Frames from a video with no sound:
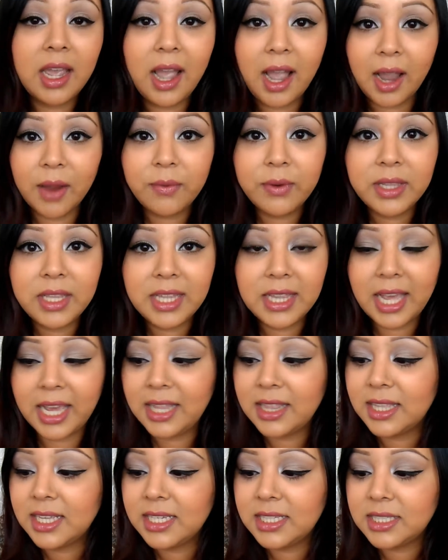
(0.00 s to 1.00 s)
I really
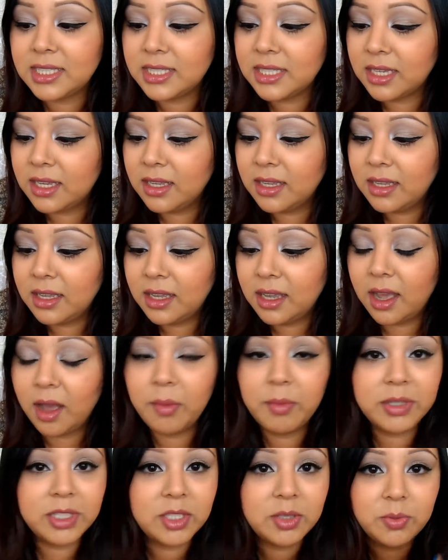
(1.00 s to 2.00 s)
like this.
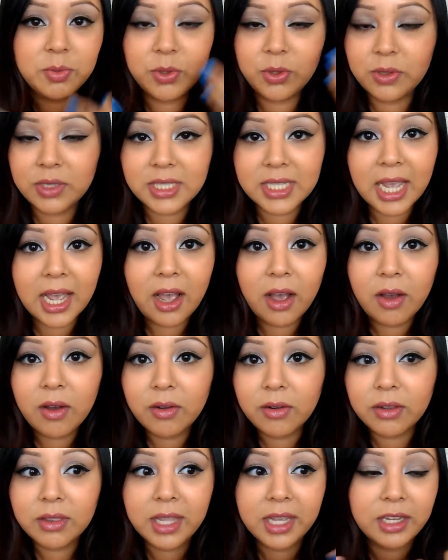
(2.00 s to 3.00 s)
Um, it smooths
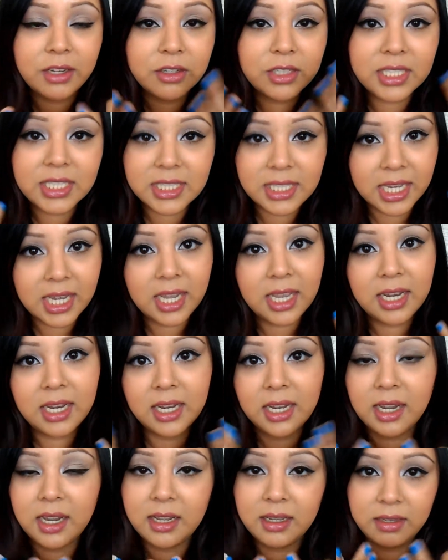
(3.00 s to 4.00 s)
out like your skin.
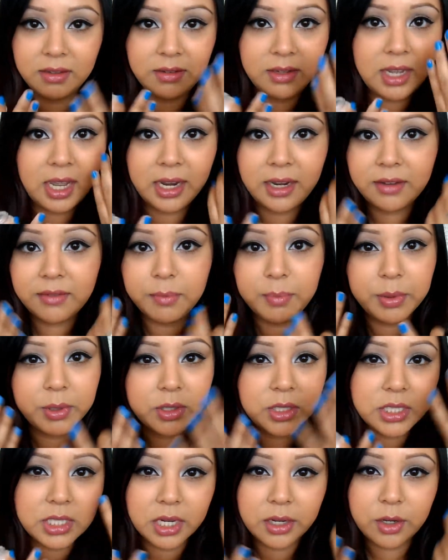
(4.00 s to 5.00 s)
It kind of
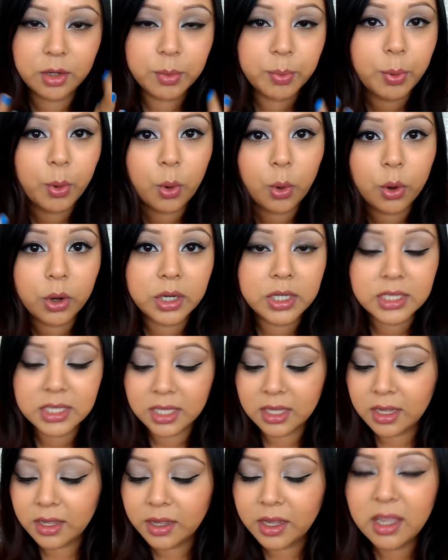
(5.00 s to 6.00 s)
blurs out your pores.
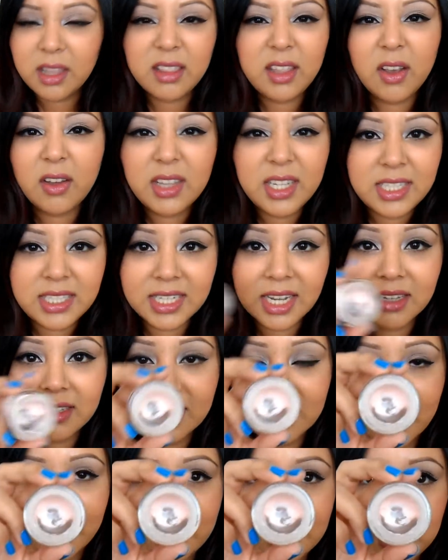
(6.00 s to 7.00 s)
The only
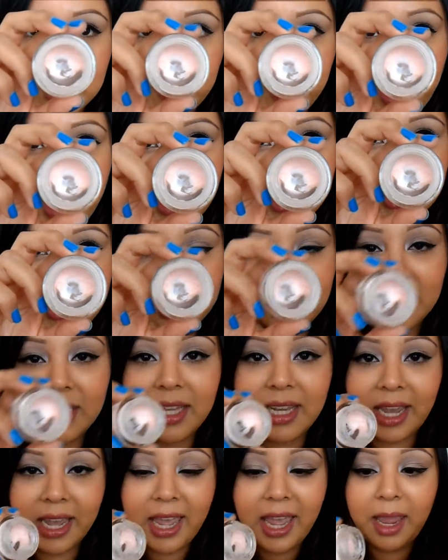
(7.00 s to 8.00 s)
downside is the packaging.
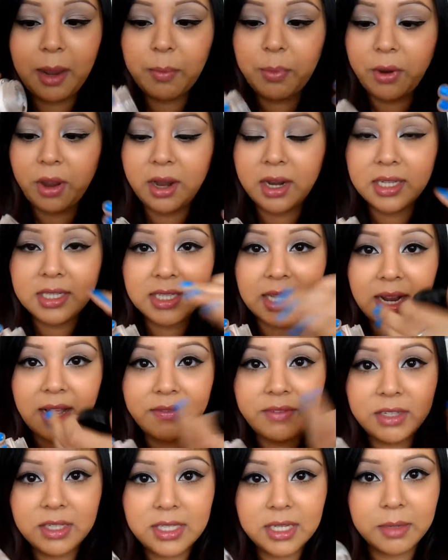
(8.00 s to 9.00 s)
Like I hate products that I
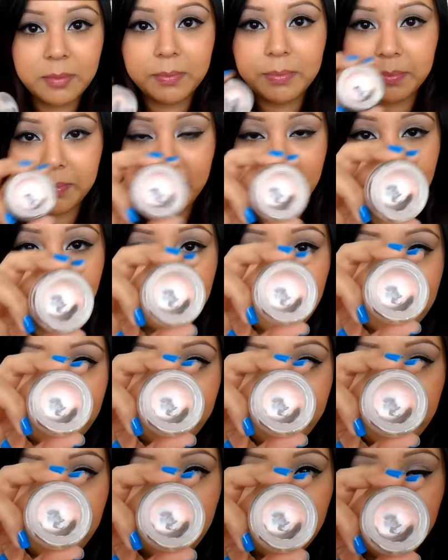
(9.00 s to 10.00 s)
have to dig like my
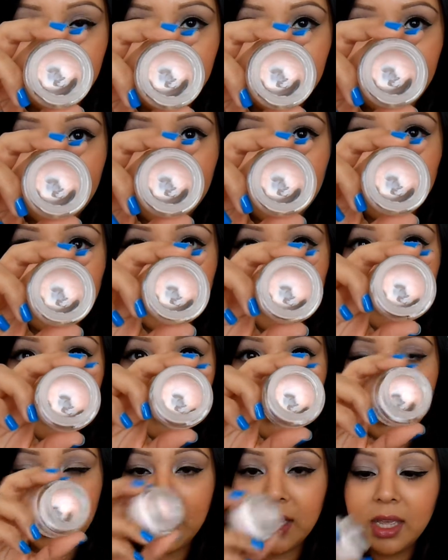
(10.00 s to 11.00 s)
finger in there or
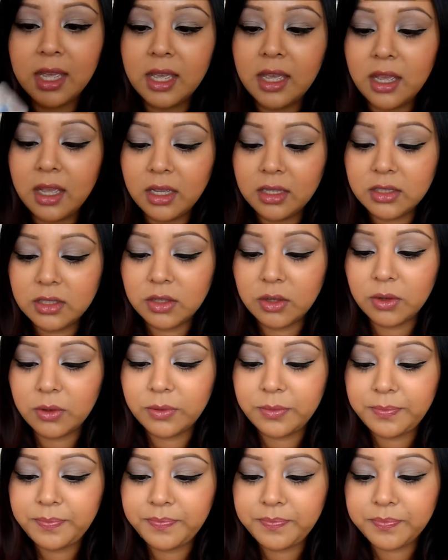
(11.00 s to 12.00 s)
something.
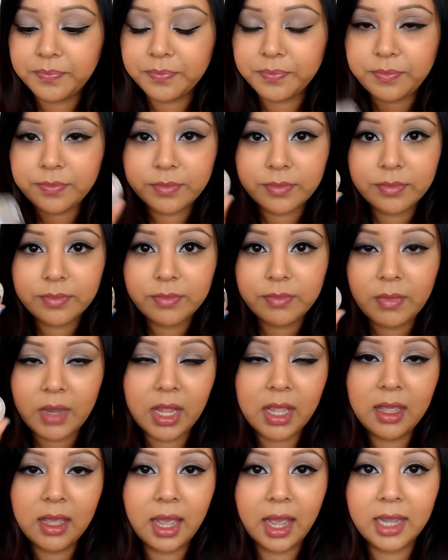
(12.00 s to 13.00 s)
So
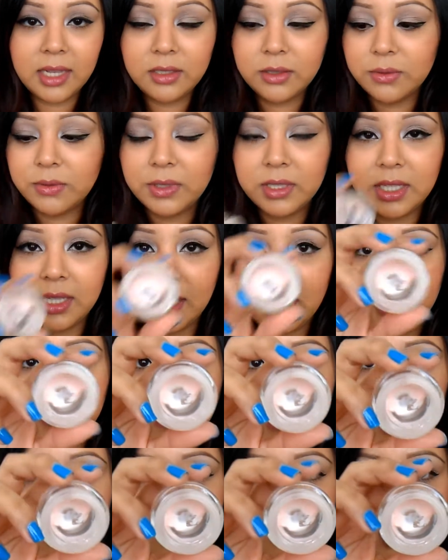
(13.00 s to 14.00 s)
I don't really
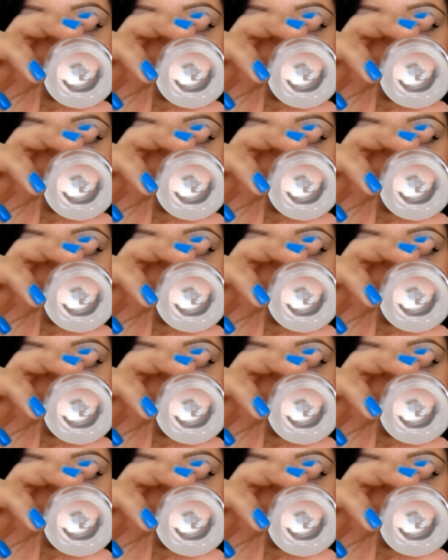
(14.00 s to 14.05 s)
like that.